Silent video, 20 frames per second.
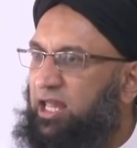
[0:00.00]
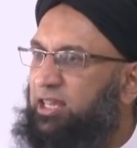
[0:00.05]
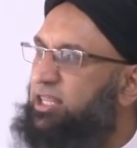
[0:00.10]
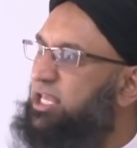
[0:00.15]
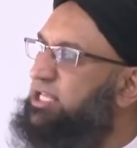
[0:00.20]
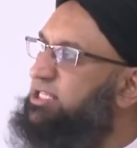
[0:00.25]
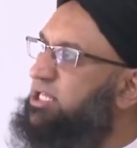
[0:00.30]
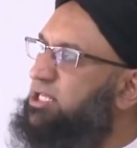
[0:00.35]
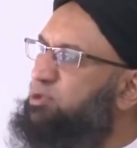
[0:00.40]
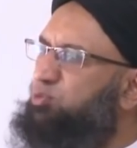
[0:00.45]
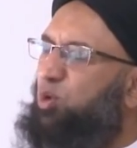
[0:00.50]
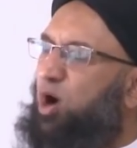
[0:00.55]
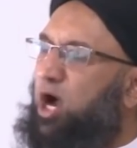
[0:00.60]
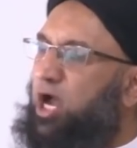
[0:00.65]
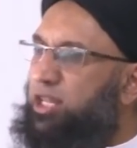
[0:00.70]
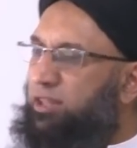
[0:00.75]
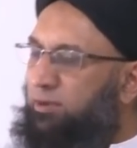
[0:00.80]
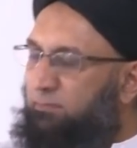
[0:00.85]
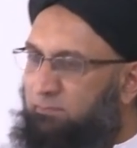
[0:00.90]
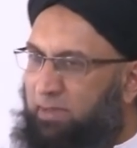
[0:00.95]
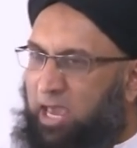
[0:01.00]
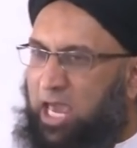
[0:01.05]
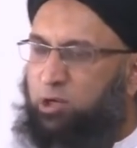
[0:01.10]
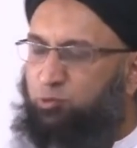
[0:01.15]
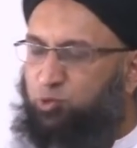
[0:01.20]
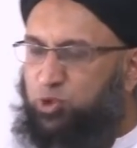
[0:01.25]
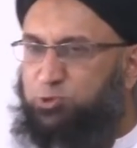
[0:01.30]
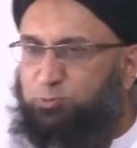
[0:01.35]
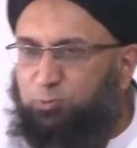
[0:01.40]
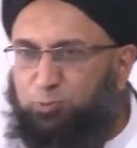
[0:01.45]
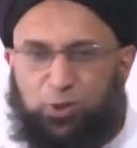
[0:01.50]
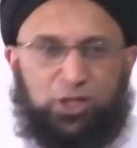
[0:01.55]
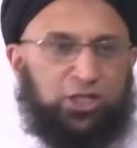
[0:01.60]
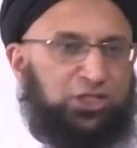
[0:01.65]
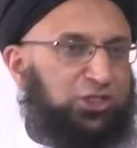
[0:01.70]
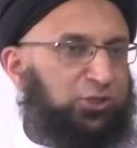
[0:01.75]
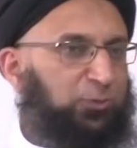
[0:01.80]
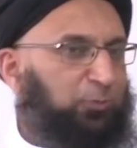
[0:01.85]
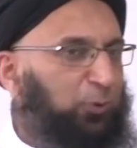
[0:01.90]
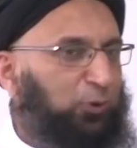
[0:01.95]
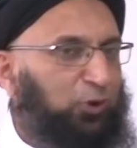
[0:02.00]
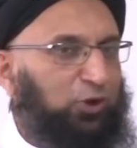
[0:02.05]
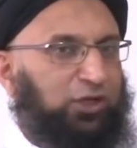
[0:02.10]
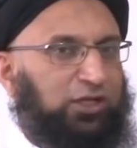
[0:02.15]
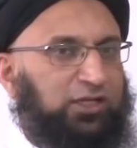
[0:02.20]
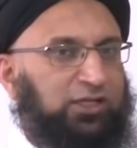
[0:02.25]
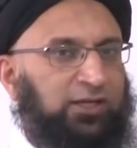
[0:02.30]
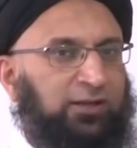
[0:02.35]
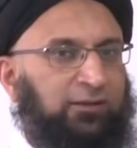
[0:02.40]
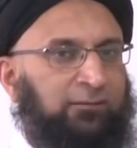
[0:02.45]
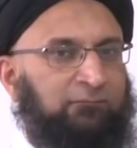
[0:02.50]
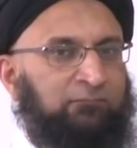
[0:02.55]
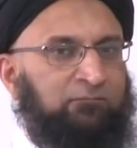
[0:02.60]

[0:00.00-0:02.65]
And this is why the man was principled.